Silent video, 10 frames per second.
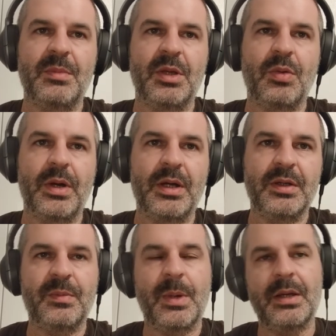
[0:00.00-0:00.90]
be
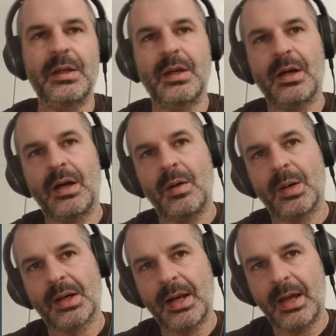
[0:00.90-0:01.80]
queried by
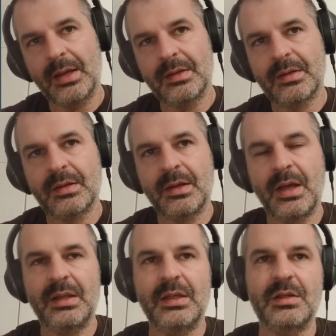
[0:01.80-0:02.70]
our client,
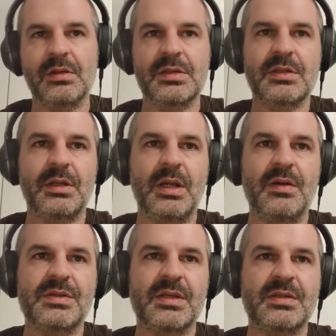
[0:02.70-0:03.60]
and it also
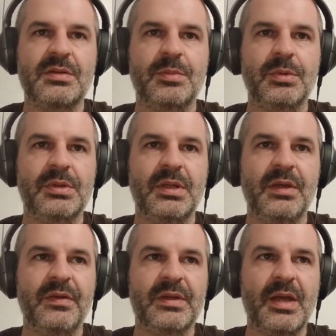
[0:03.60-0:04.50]
allows us to put
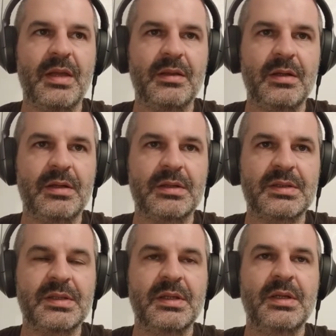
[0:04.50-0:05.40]
event
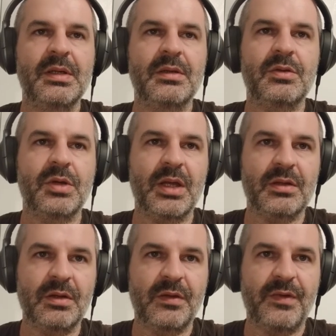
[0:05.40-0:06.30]
handlers to get
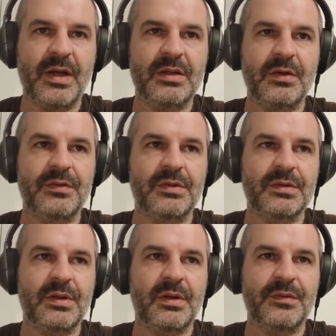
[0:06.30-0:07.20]
notified of
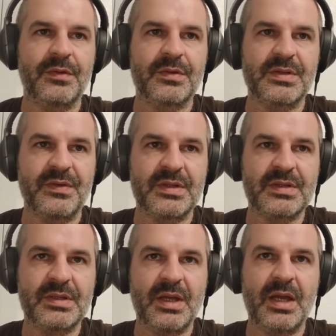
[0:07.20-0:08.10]
those
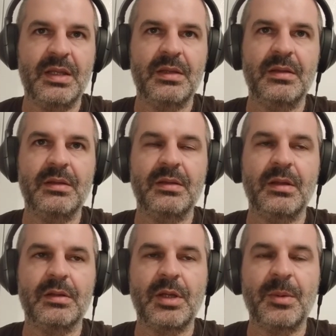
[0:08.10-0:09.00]
events. And
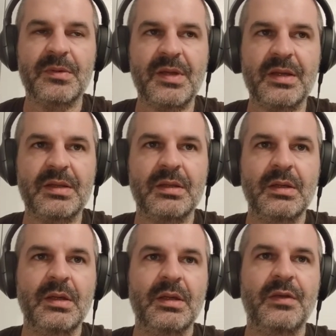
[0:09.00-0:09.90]
on top of that,
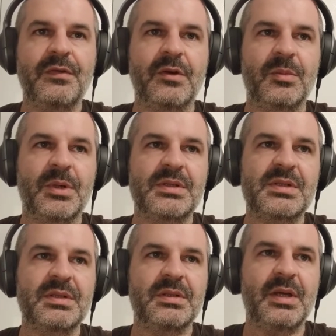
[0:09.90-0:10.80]

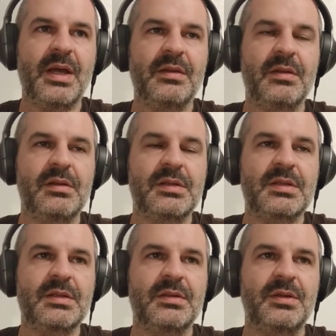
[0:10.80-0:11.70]
informers
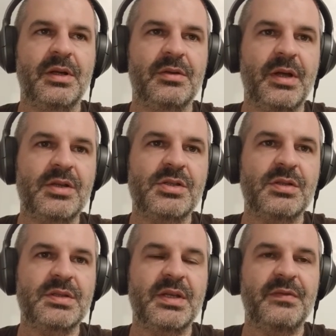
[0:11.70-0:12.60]
handles
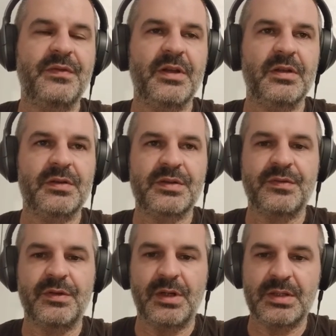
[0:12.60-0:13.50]
reconnections and failures
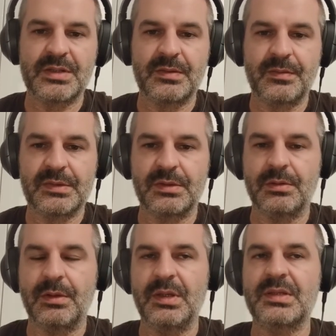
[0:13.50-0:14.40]
for us,
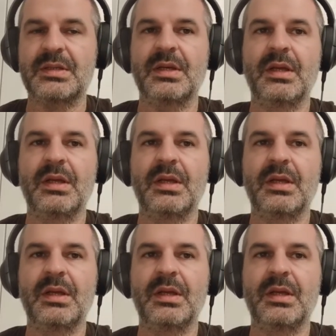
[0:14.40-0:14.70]
so it's